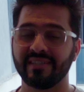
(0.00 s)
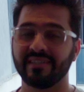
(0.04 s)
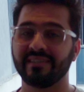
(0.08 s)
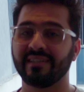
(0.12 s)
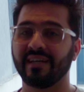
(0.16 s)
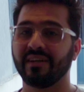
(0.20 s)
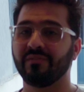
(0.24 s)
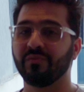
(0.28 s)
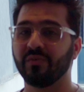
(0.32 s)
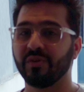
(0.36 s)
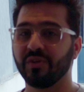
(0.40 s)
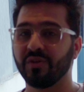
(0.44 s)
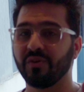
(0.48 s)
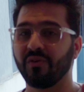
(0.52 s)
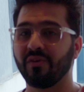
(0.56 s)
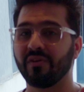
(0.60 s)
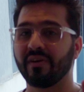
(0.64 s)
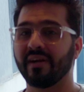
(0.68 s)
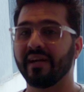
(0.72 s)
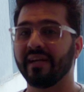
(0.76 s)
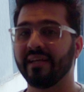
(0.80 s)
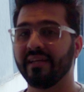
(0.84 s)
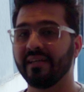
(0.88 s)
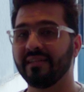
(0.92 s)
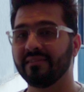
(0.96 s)
seen that video
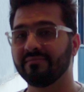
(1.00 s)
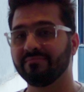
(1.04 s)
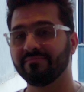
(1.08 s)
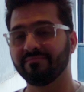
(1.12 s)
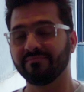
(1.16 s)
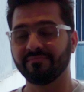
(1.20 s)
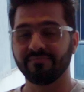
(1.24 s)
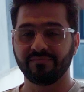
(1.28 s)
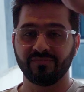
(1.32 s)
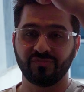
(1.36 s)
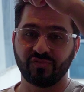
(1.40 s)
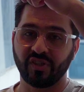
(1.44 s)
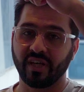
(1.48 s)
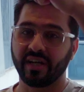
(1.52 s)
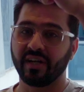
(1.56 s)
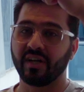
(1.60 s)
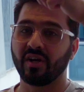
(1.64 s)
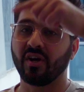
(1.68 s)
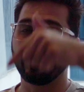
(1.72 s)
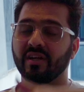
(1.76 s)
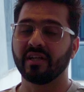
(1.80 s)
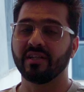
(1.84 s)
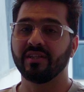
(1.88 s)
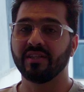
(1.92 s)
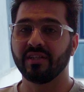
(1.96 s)
already, check it
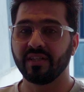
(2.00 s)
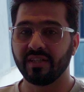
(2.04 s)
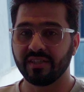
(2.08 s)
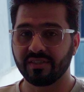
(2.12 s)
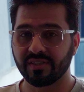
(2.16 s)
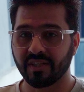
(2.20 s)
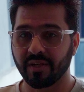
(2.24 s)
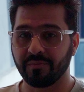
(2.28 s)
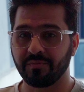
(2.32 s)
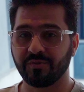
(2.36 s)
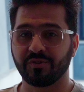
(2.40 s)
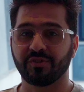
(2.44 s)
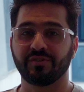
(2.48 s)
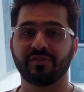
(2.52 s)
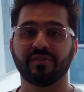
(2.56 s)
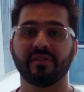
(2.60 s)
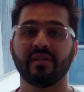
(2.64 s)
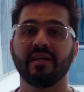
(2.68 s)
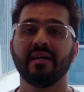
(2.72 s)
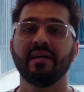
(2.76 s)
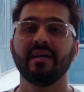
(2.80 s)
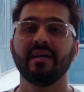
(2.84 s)
out in the description.